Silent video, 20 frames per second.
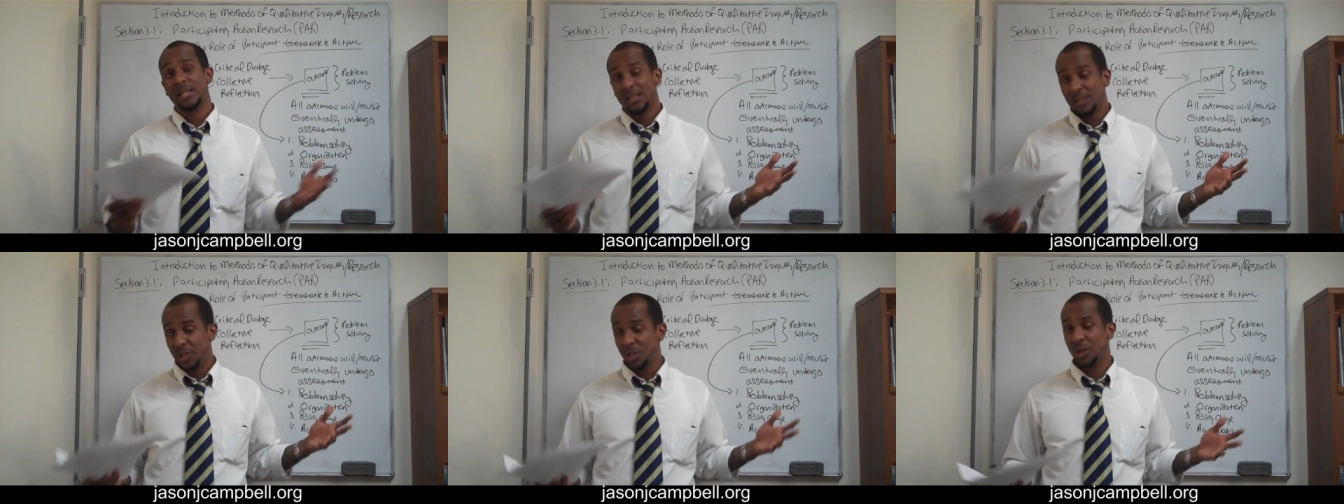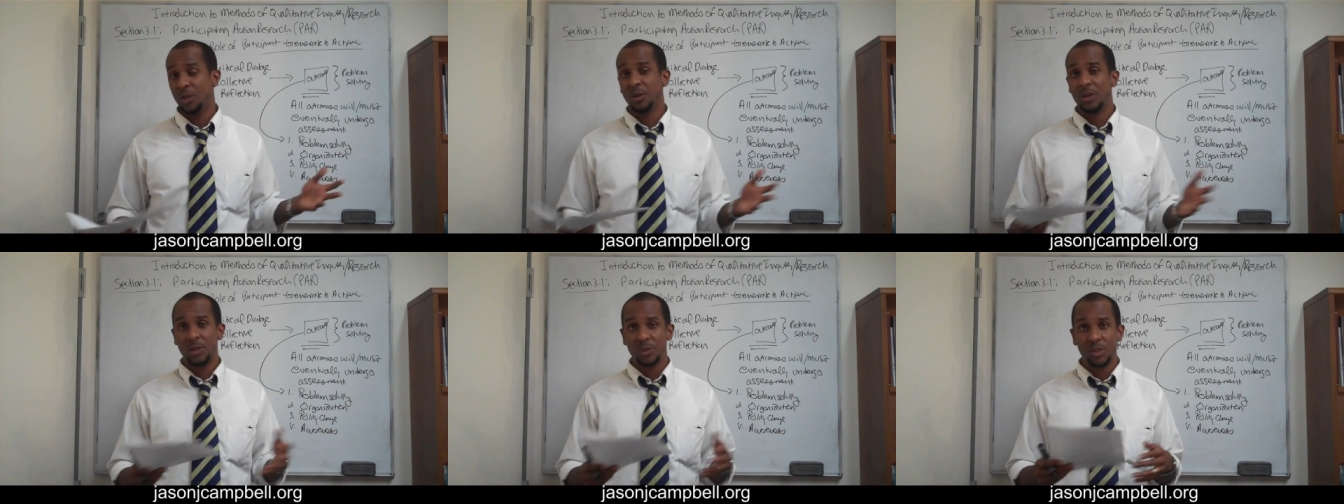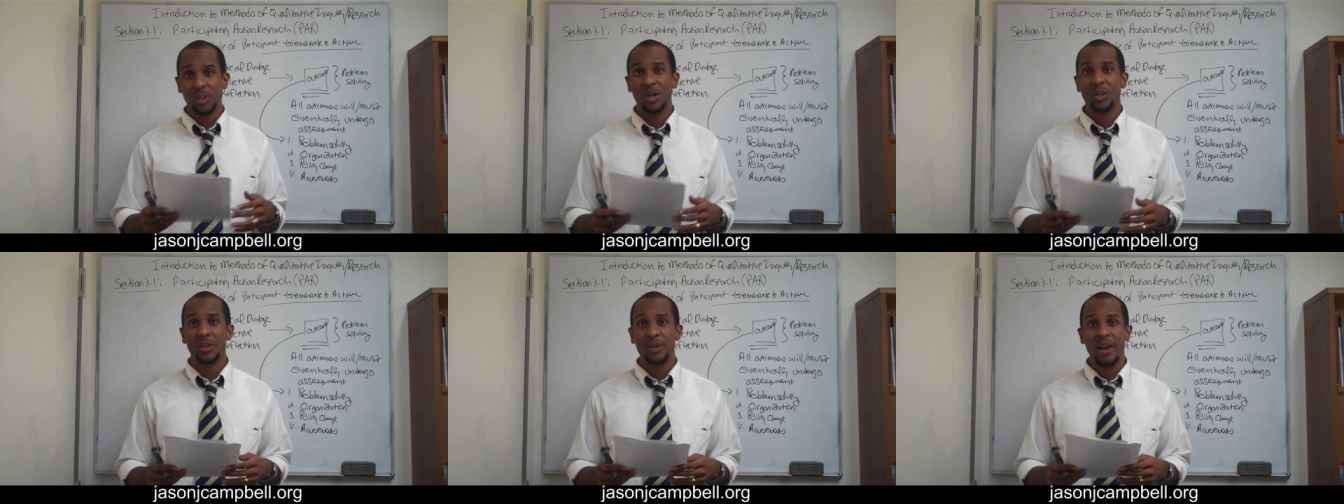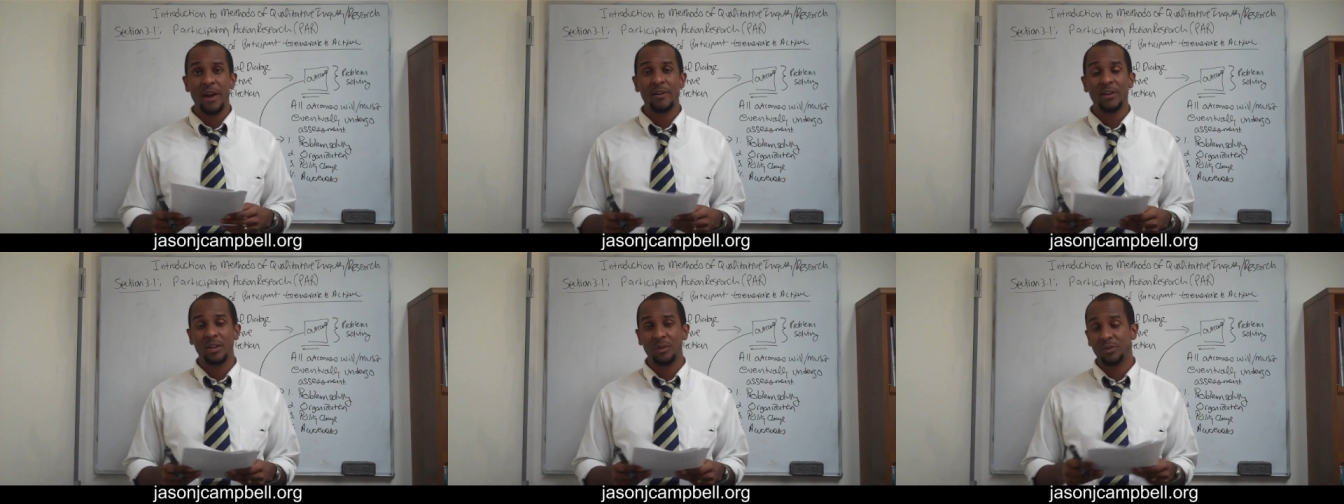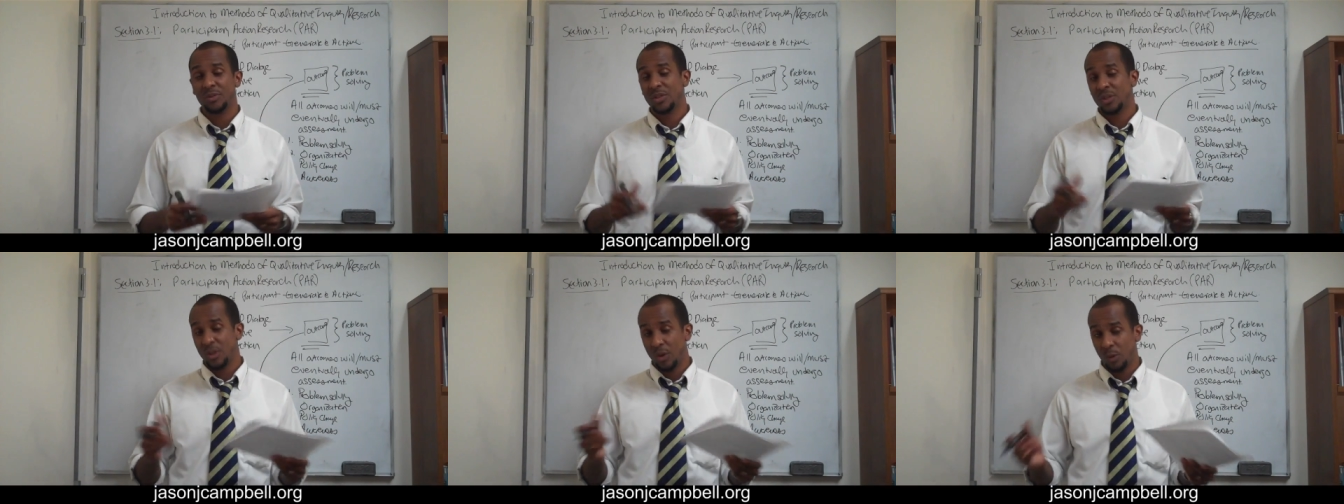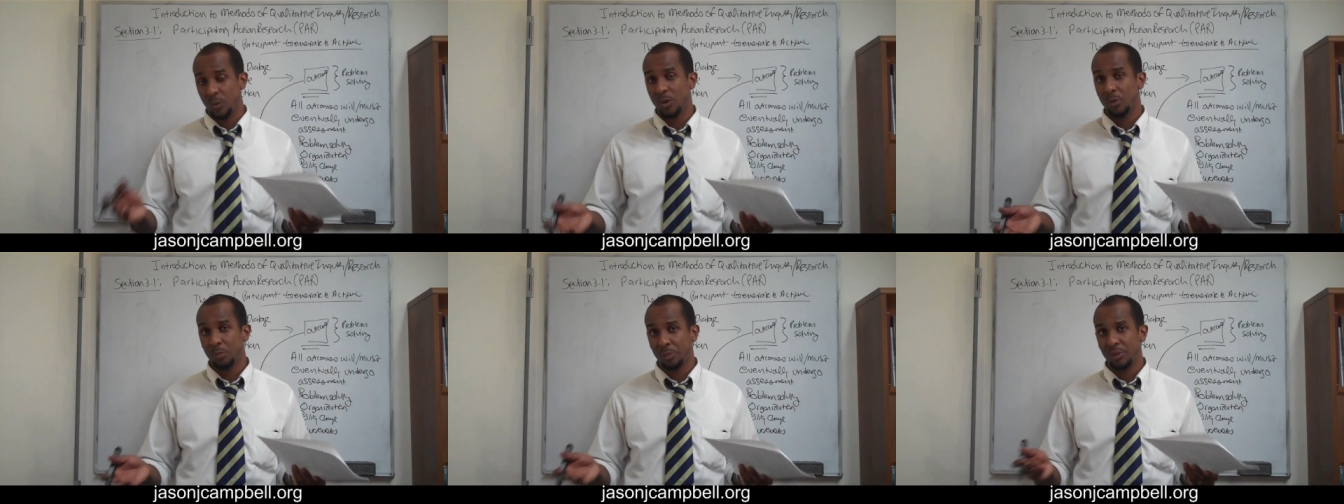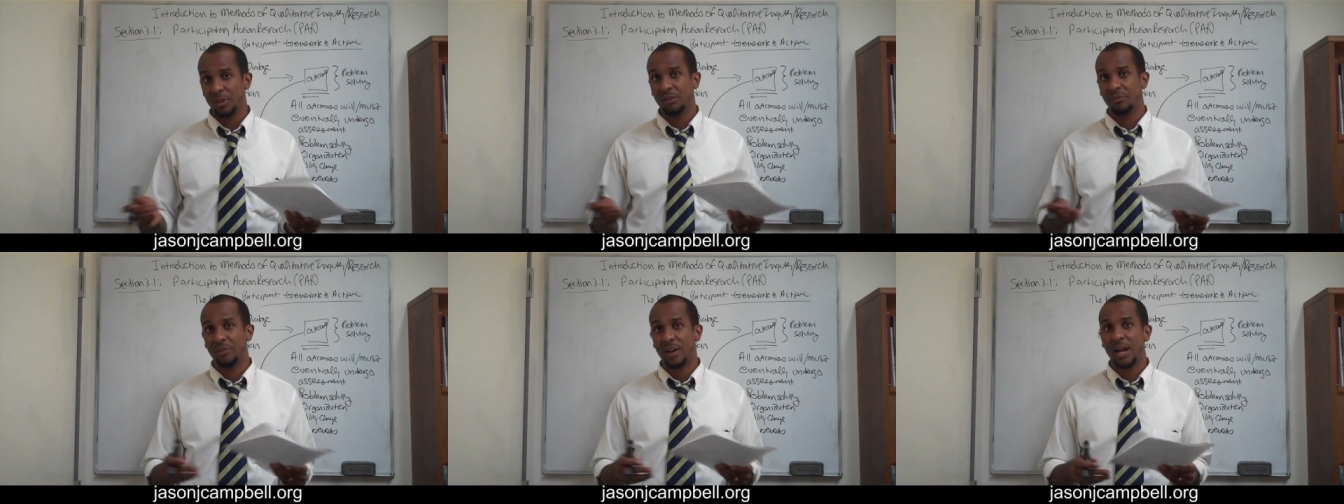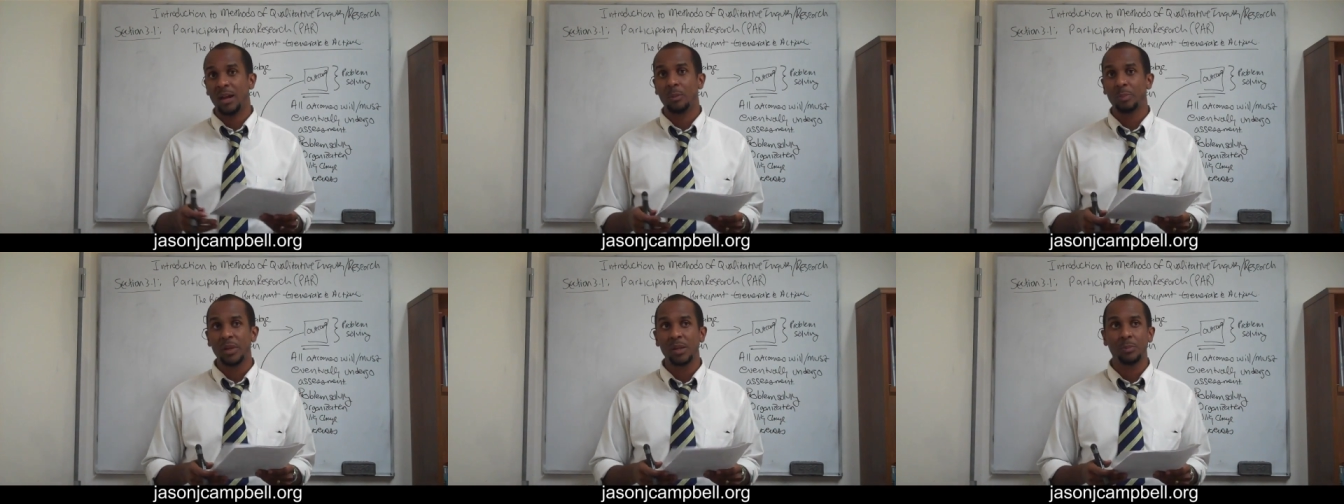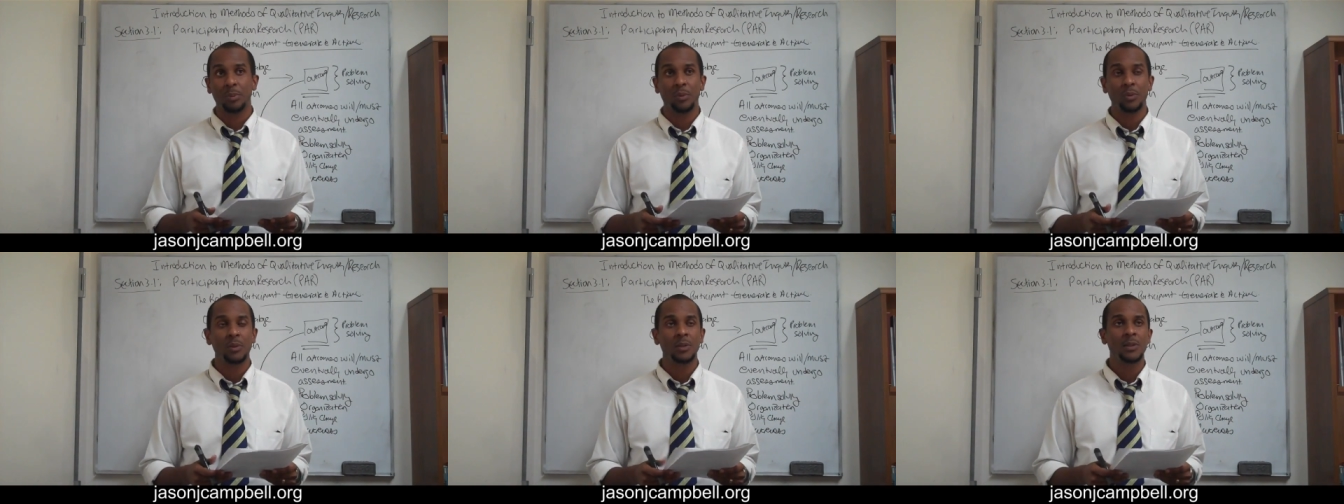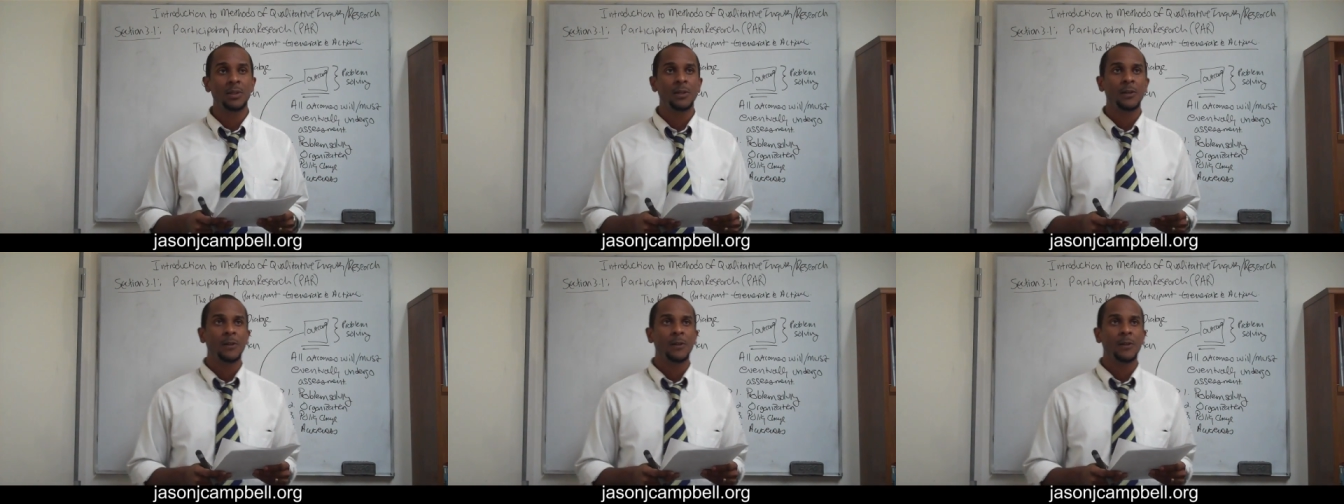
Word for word: you know, the other narrative is no, we're pretty vile people